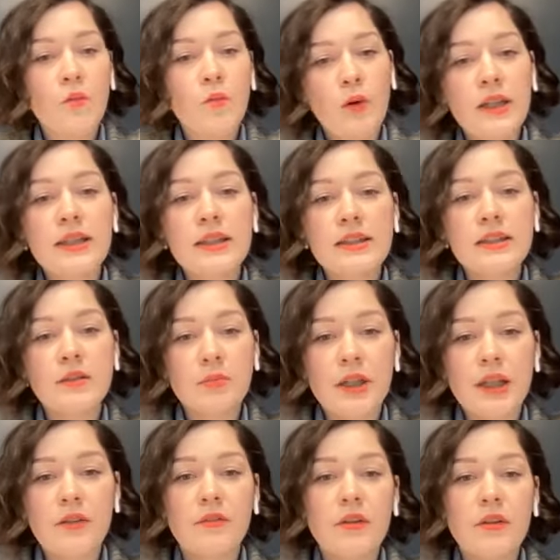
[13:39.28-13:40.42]
what is the
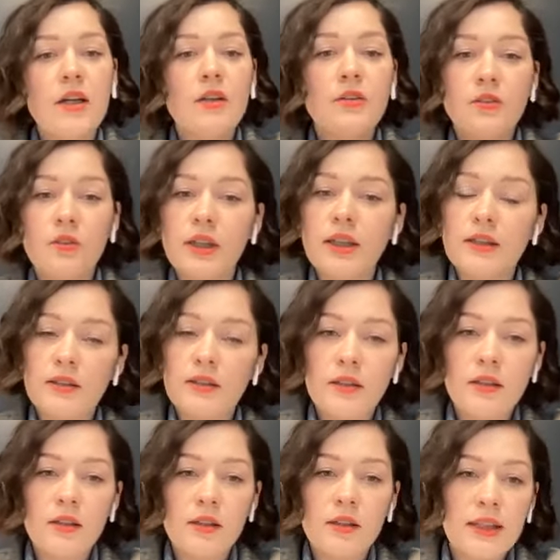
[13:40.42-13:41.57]
brief during
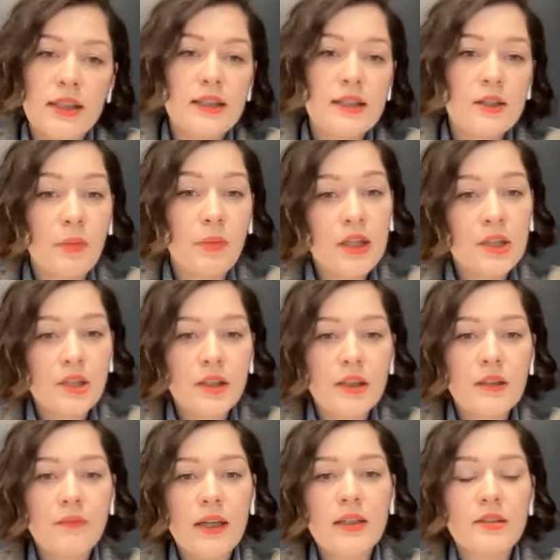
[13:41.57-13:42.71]
these special
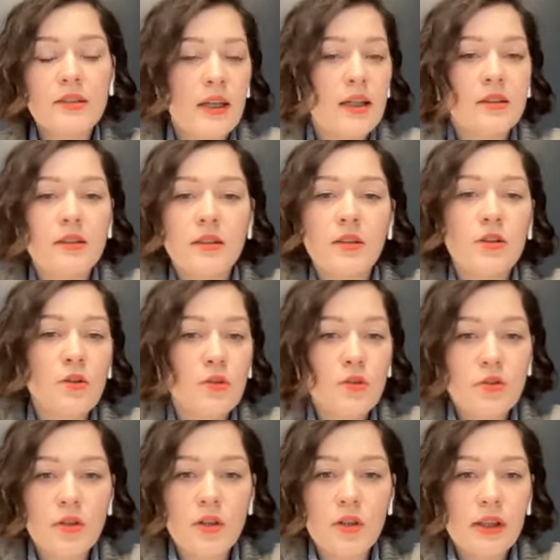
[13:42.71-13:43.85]
events and the
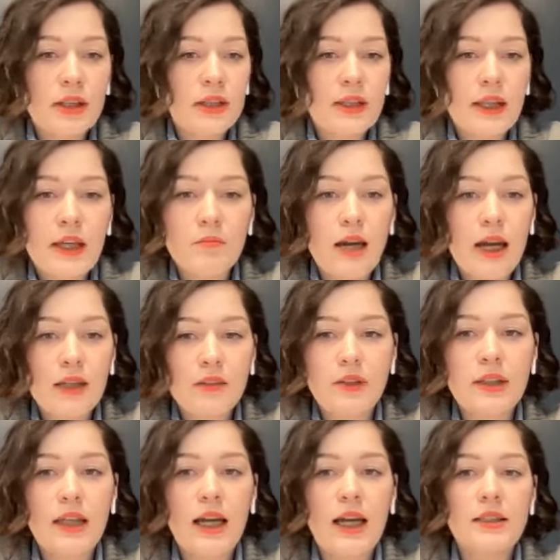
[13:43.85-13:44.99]
usual in-game
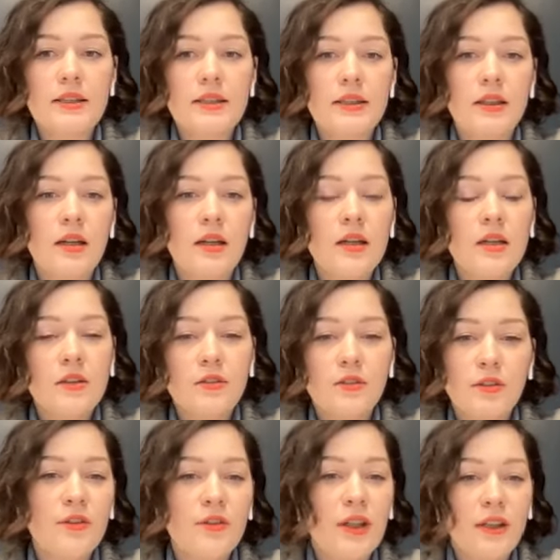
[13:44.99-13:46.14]
advertising
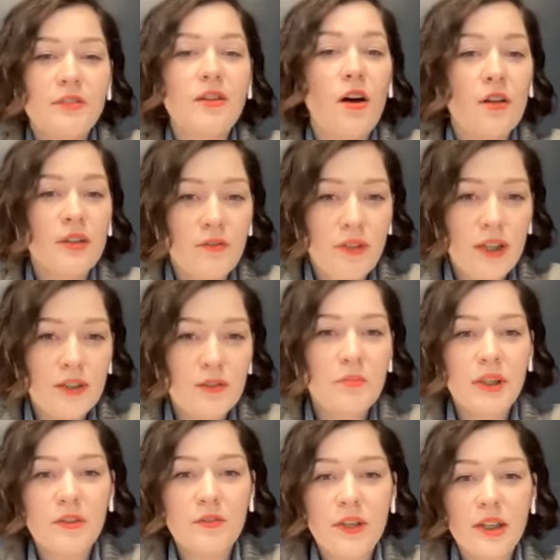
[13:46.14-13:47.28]
during non-event
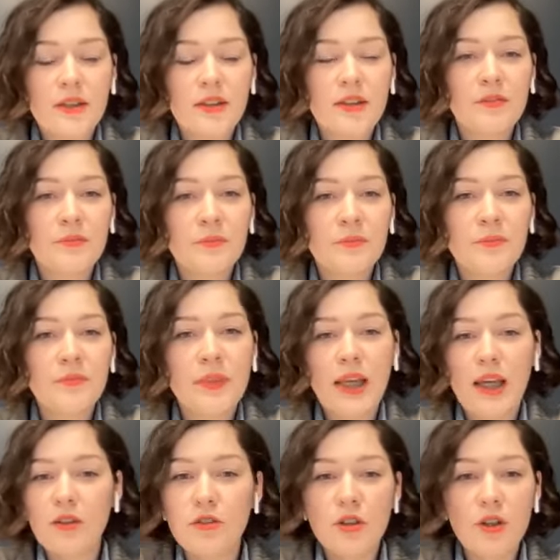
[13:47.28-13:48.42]
period?
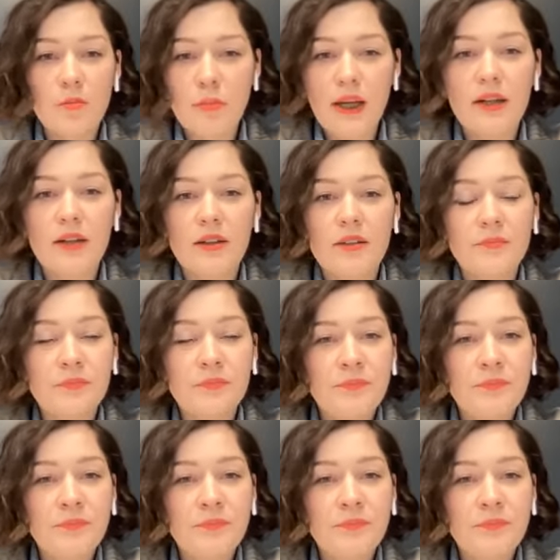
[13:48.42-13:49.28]
Can you compare?